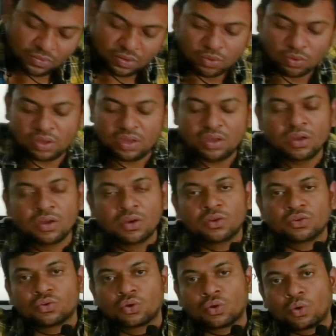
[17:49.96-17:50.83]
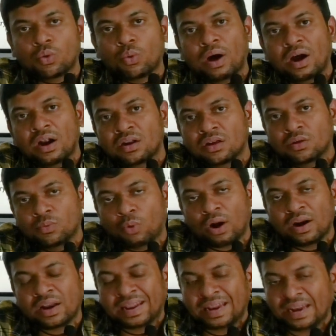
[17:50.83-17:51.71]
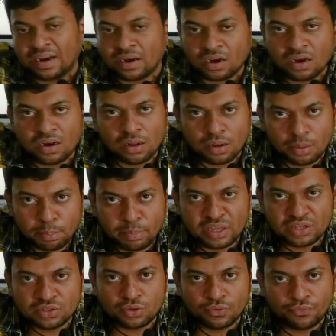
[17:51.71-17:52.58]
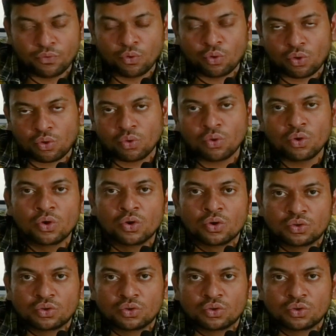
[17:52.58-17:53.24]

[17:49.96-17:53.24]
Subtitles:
Okay, so quadrilateral means four, no?